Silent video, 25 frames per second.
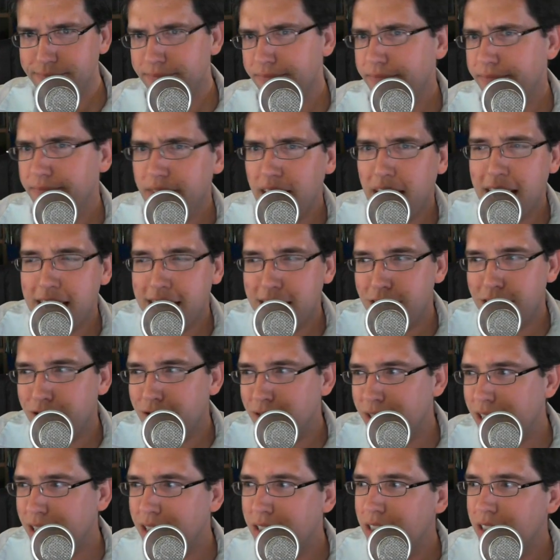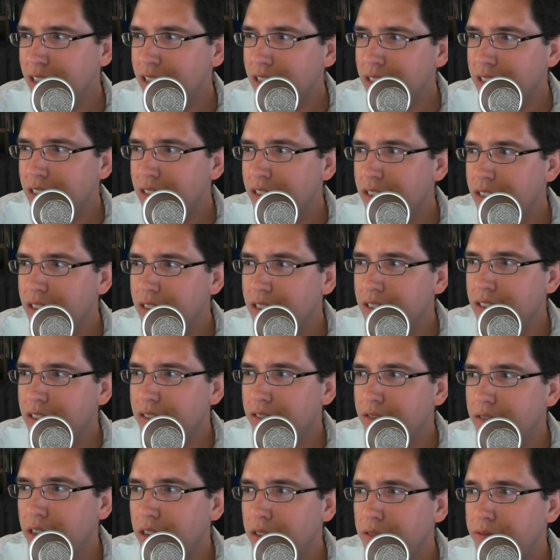extra,
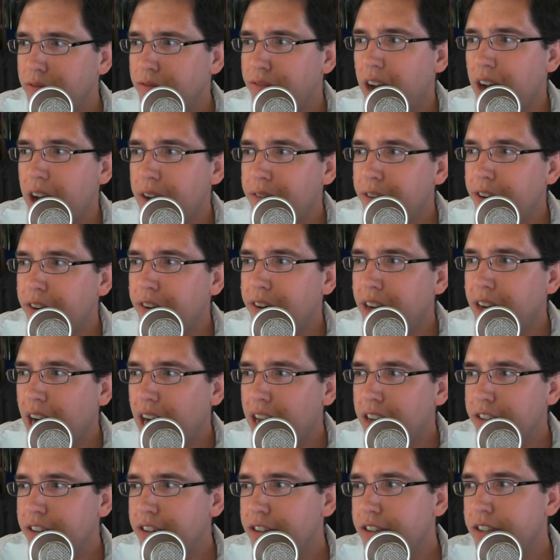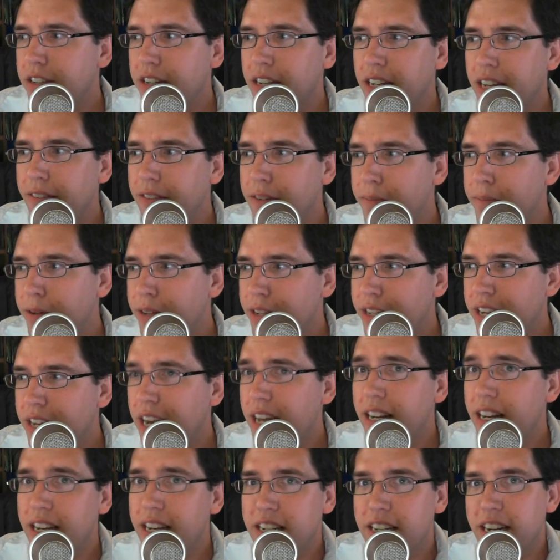$500, 11%.
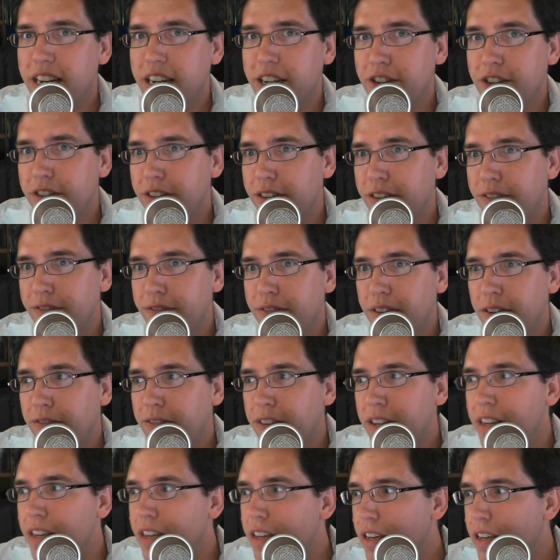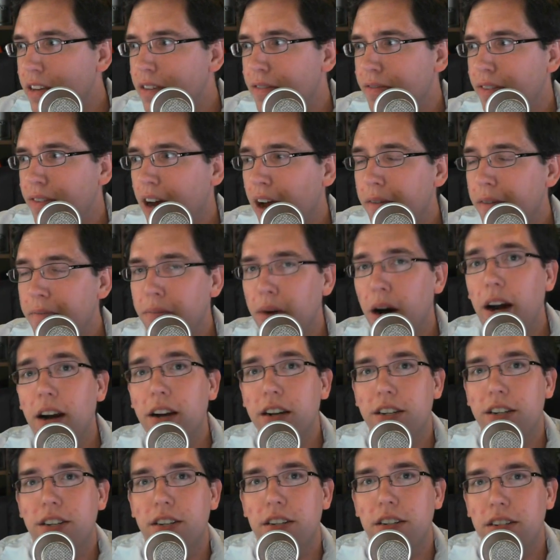That's an extra $55.
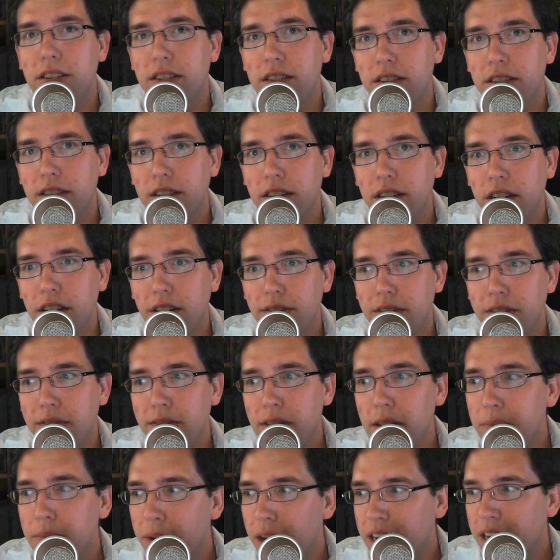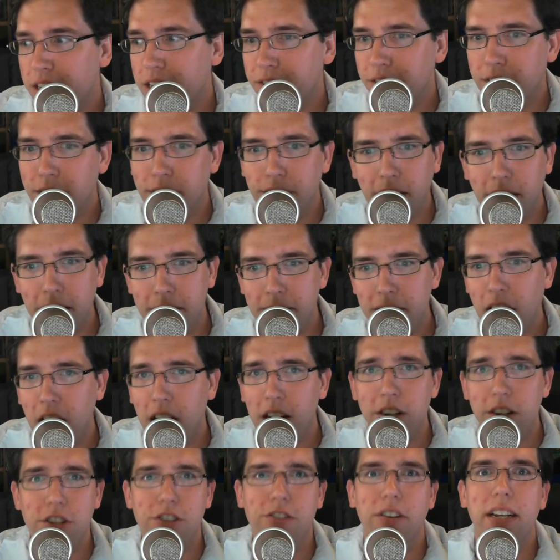$50,
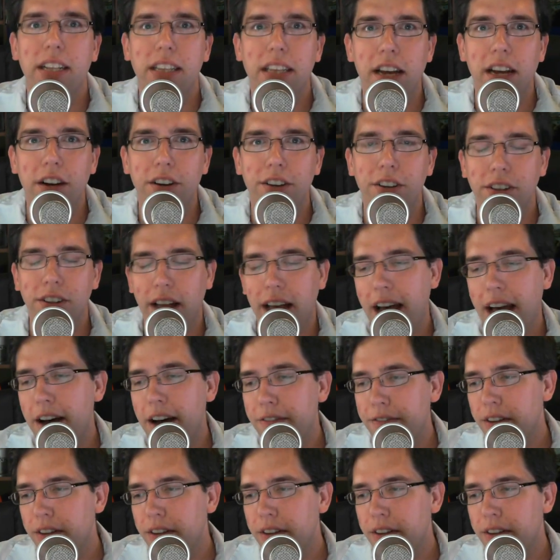$55 right there. You'll have